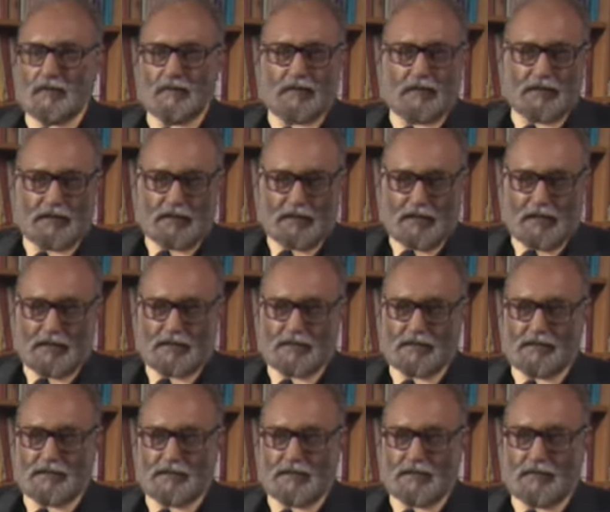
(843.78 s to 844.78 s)
of the
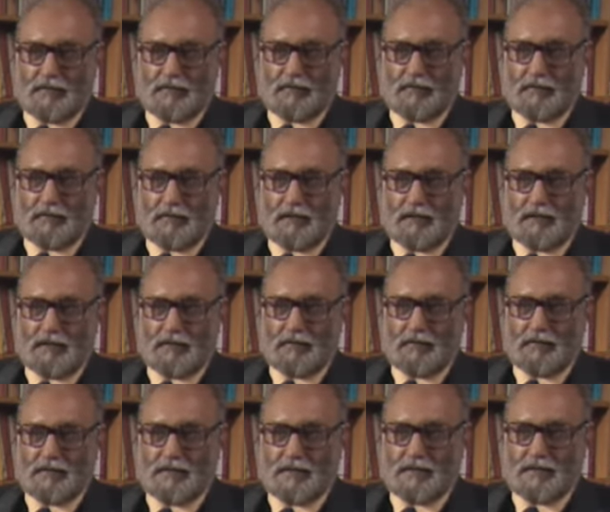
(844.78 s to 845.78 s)
International Center for Theoretical
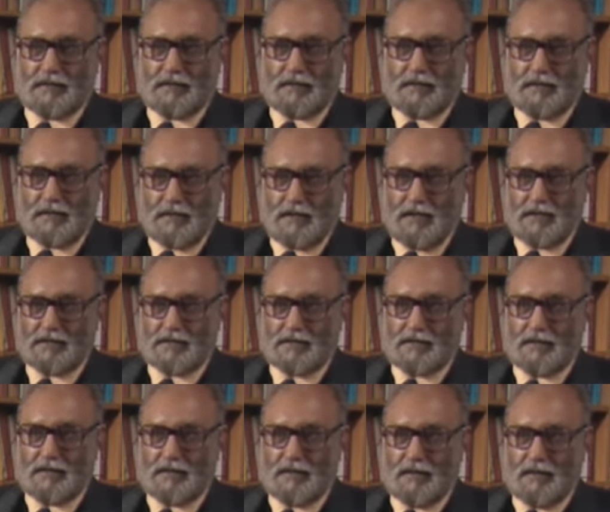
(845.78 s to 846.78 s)
Physics in Trieste,